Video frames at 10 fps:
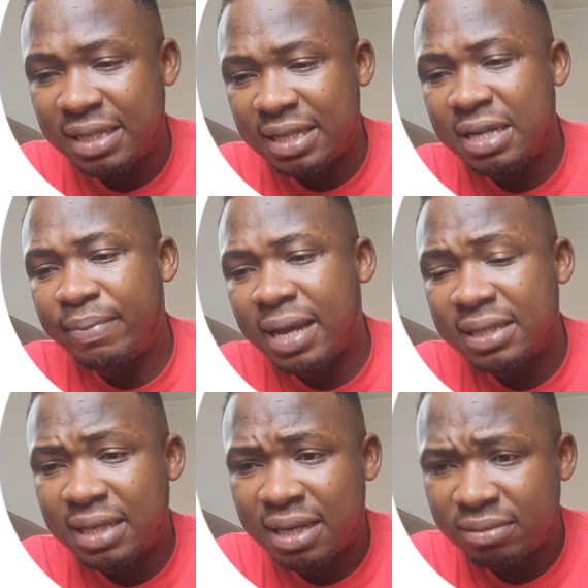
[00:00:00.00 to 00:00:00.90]
The daily
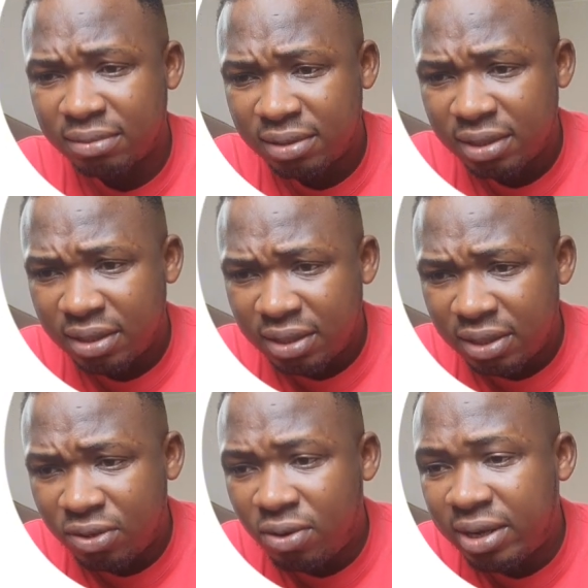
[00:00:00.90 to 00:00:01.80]
bias can,
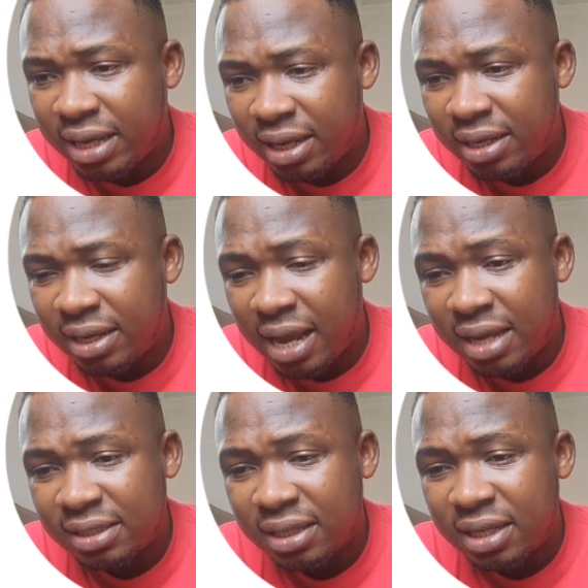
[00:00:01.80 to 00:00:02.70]
okay,
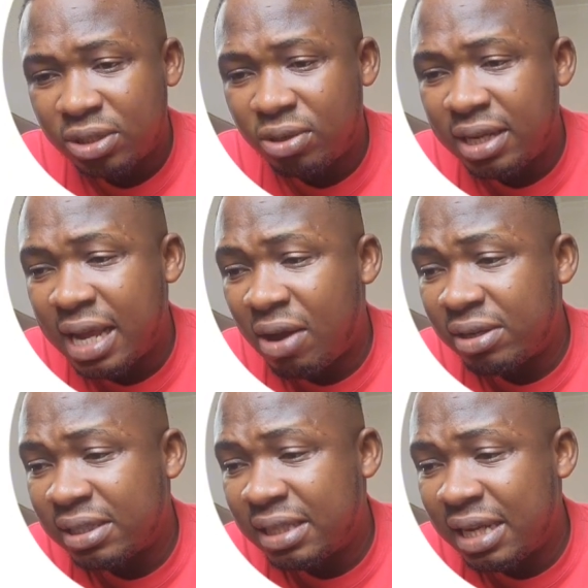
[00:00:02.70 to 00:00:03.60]
yeah. So here
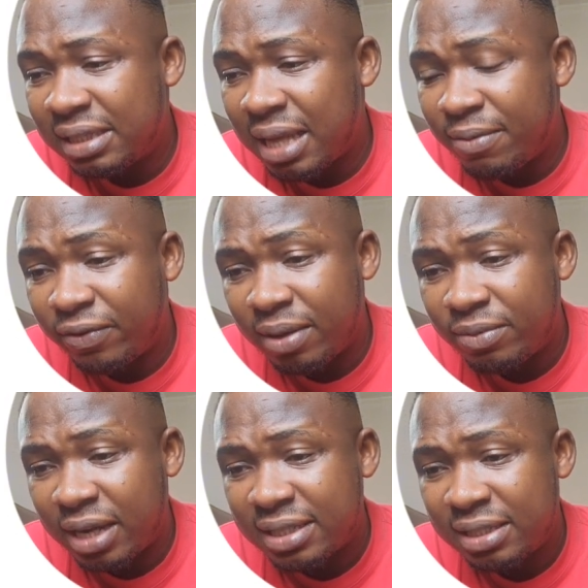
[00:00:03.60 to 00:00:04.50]
on the daily time frame,
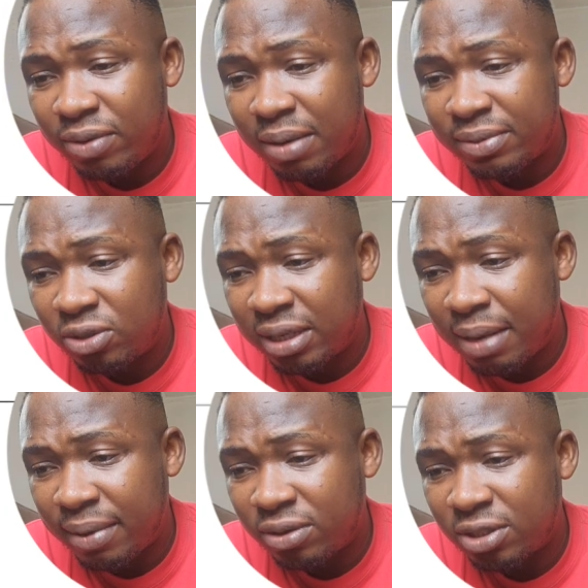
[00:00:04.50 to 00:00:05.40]
you can see what I'm talking
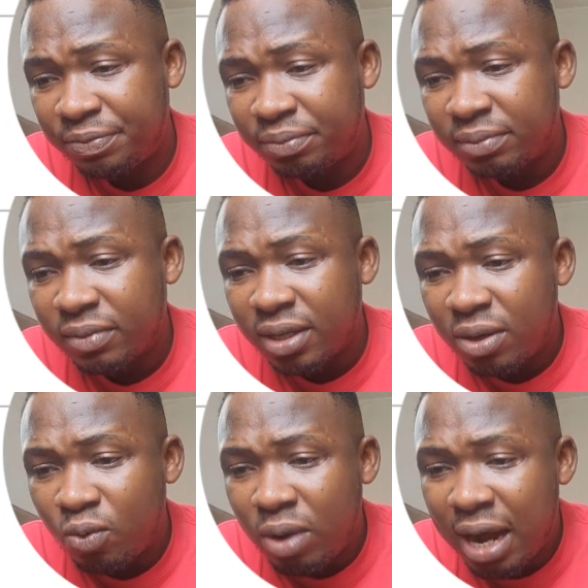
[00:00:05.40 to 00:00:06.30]
about.
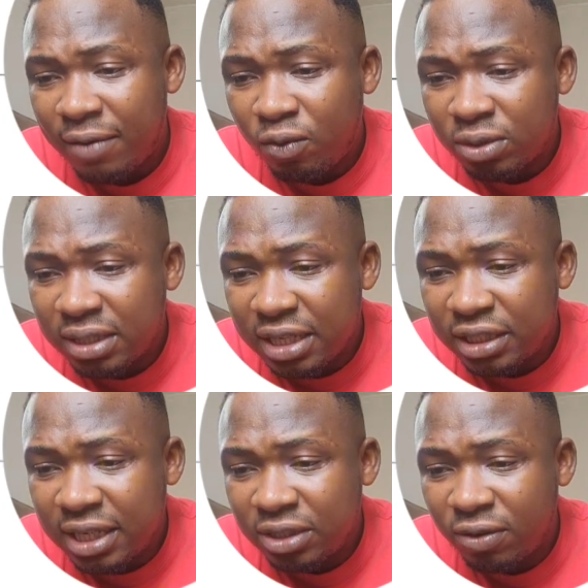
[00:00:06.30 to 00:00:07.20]
We have what? A
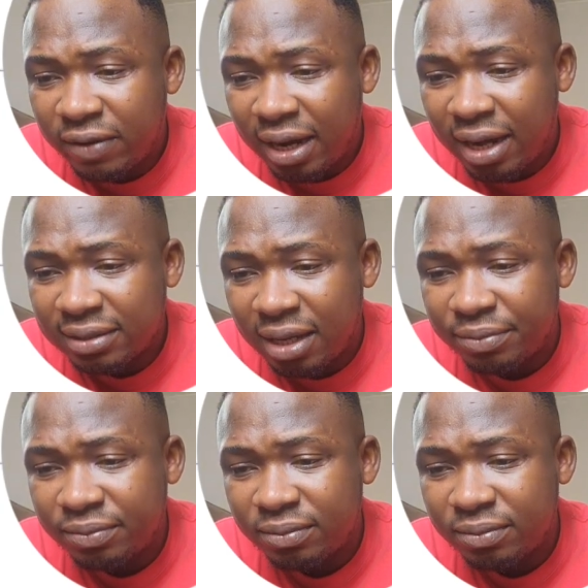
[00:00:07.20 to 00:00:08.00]
change of character.